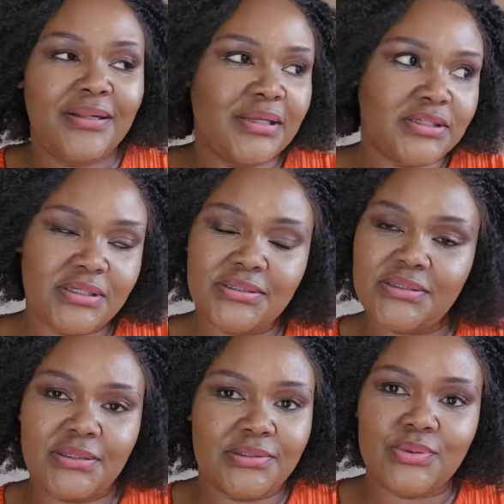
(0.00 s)
legit
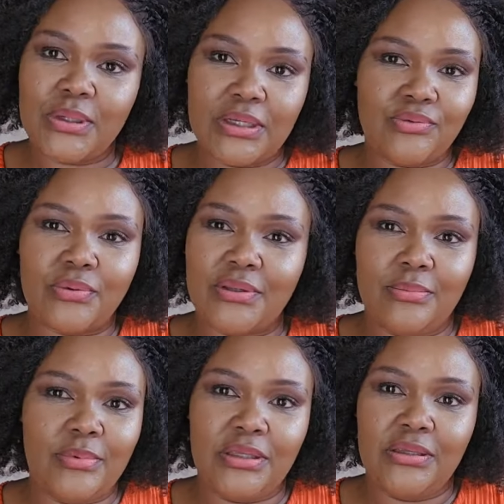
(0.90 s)
that's where i'd rather
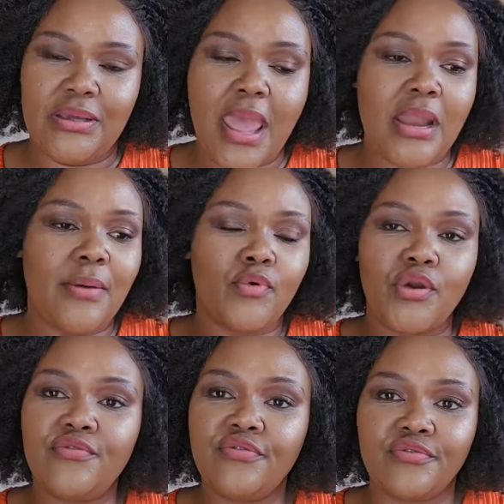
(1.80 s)
be and i'm
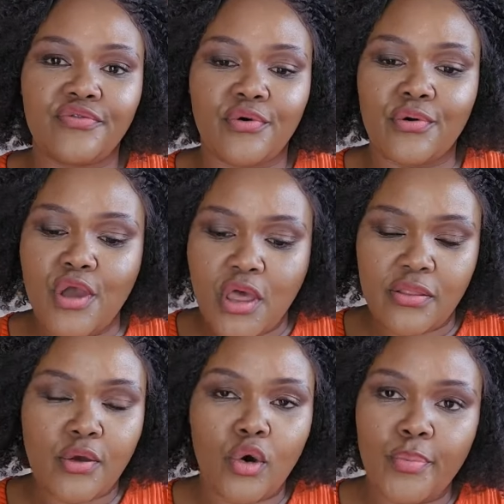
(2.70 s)
grateful for
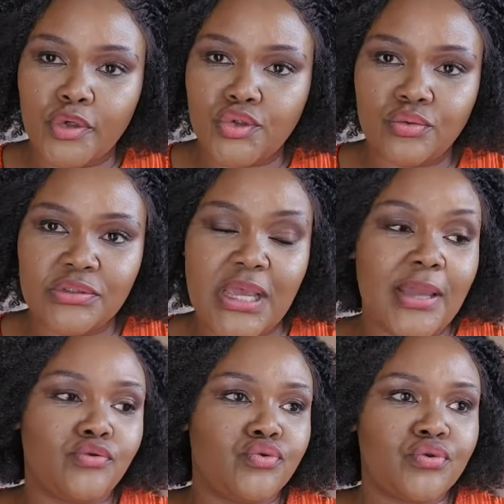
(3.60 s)
the opportunity i
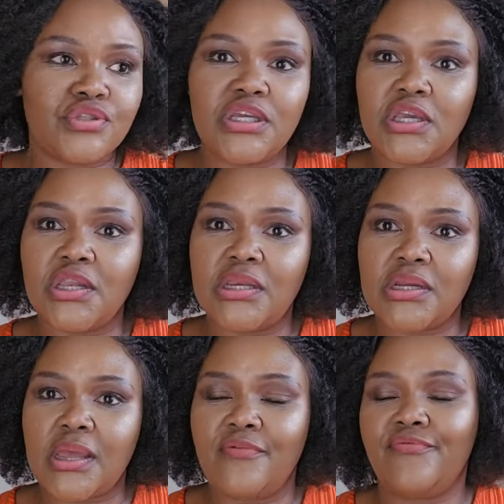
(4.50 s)
do not take it
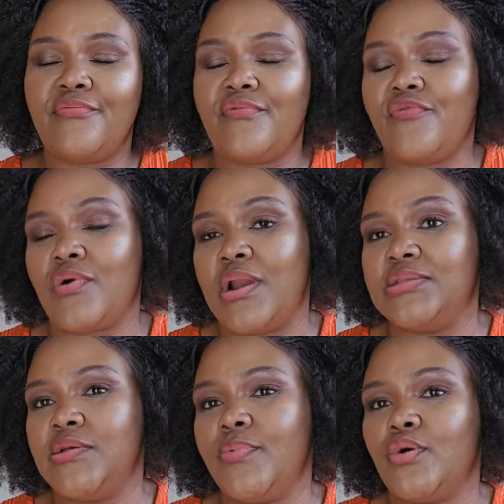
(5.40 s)
for
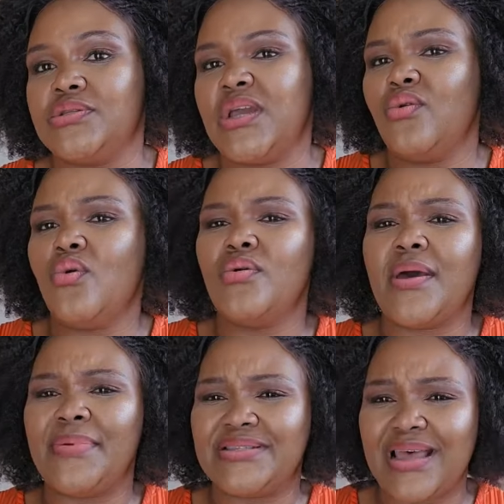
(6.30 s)
granted because i know
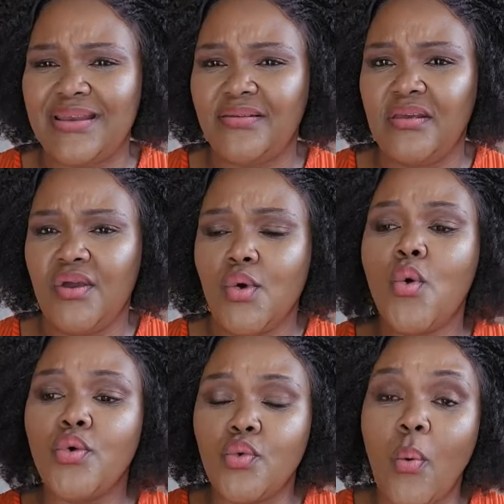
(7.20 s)
kunabazali
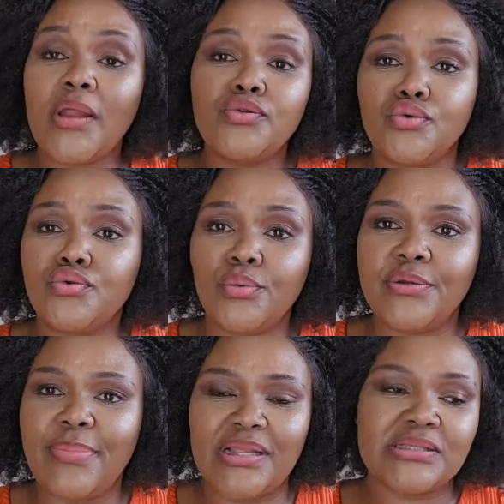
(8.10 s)
who would want to do it
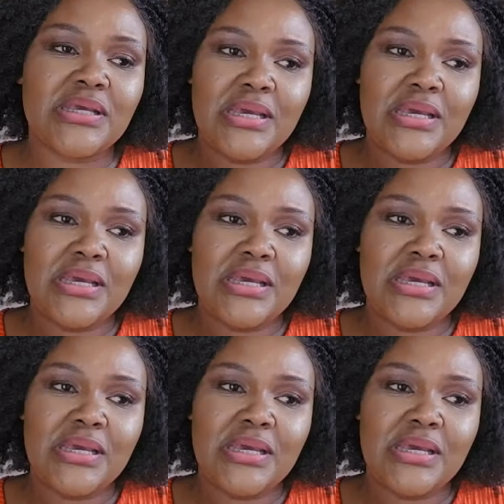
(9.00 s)
but